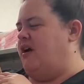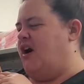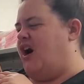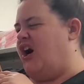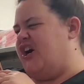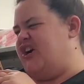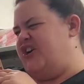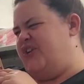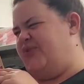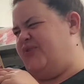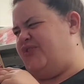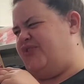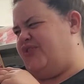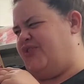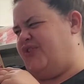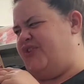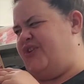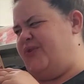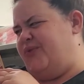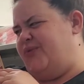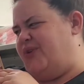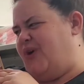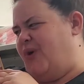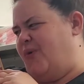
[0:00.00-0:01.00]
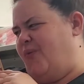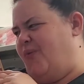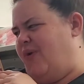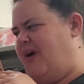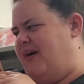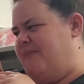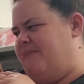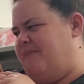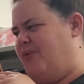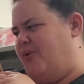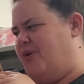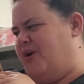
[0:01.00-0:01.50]
Are you sure you don't
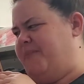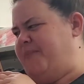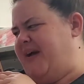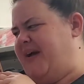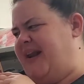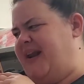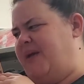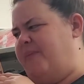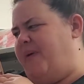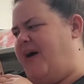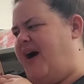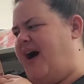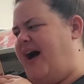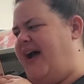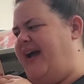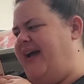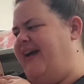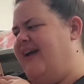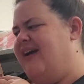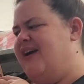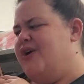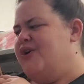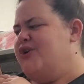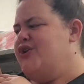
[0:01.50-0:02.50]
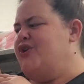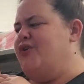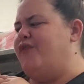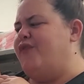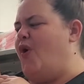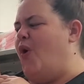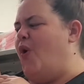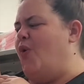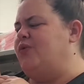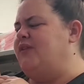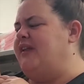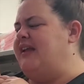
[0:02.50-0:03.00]
want more, Penny Pie? You've
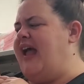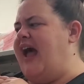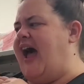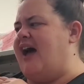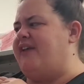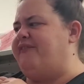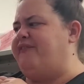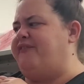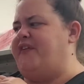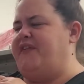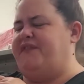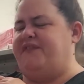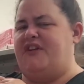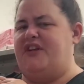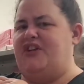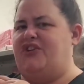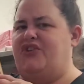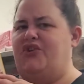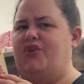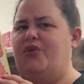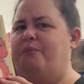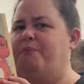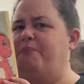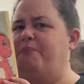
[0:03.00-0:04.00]
only had 52